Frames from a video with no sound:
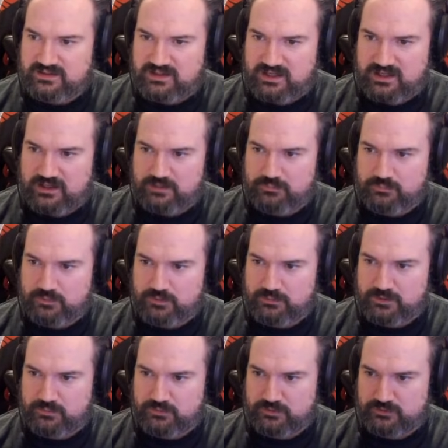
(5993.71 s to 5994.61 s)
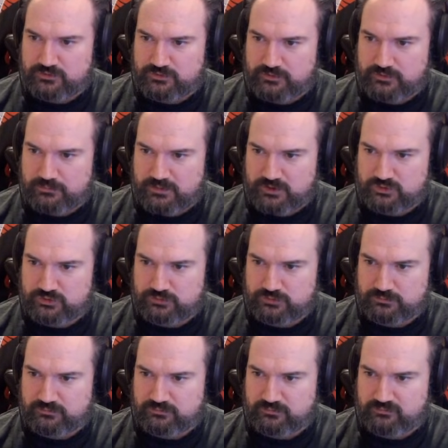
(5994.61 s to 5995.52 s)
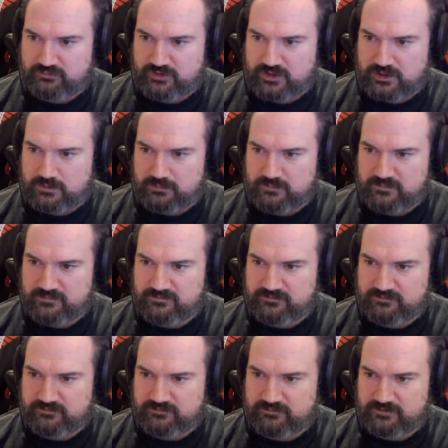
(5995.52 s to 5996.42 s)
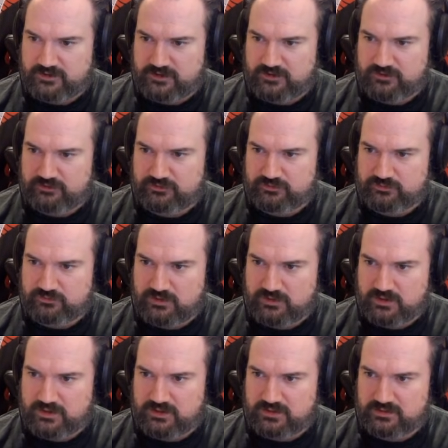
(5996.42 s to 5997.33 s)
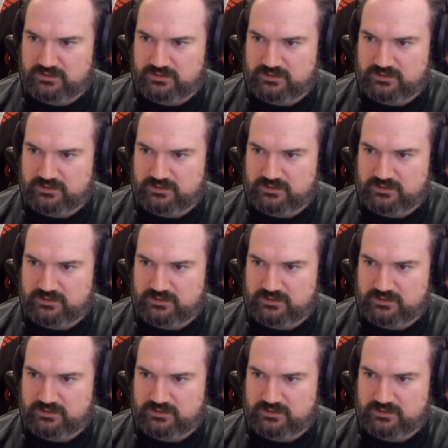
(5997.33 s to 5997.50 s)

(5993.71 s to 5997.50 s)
I probably want to do the mushroom farm first, right?